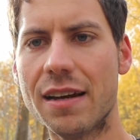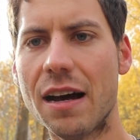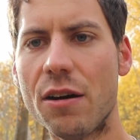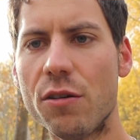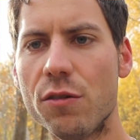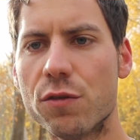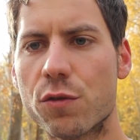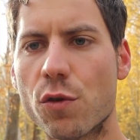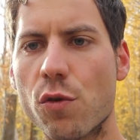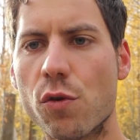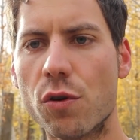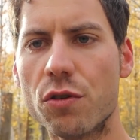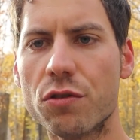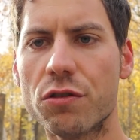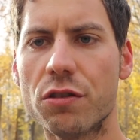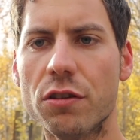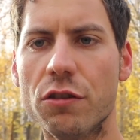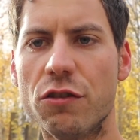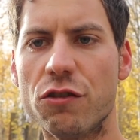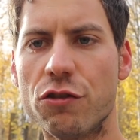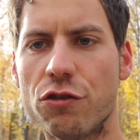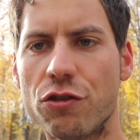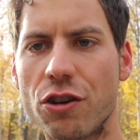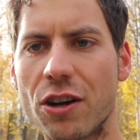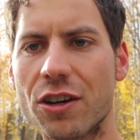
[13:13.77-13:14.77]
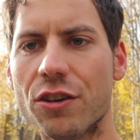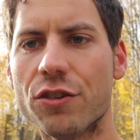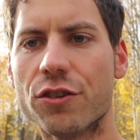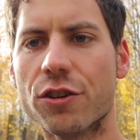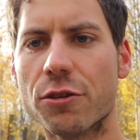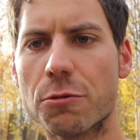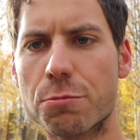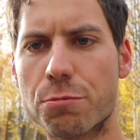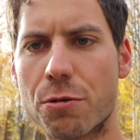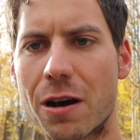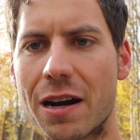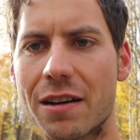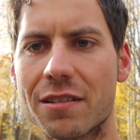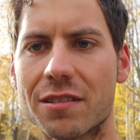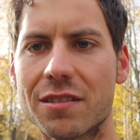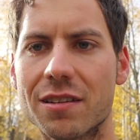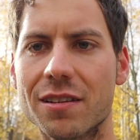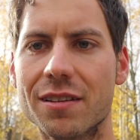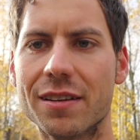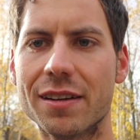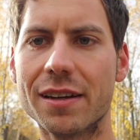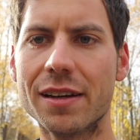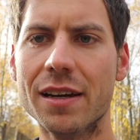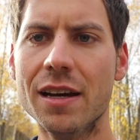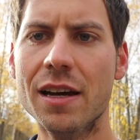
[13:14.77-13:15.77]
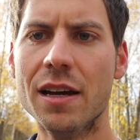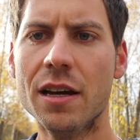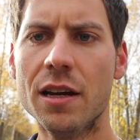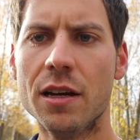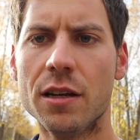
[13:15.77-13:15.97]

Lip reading: Now, of course, it's changing presently.